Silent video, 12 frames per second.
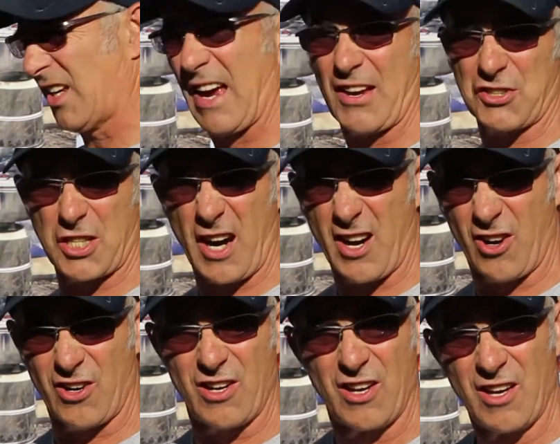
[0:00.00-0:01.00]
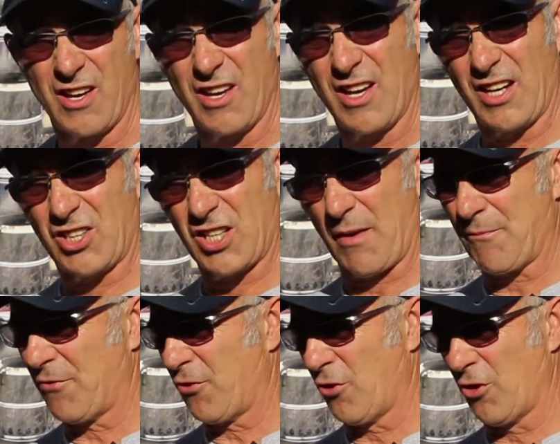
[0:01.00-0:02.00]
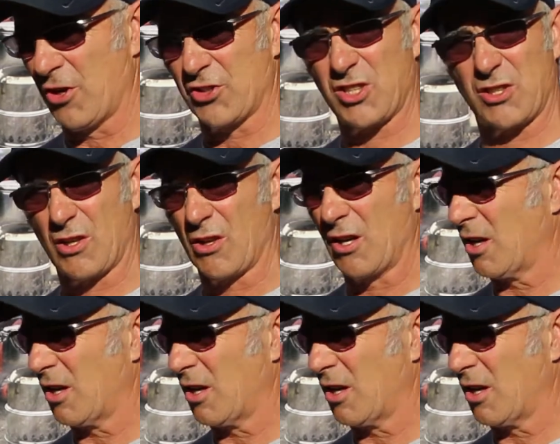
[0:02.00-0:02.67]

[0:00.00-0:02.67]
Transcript: cast iron, except for it's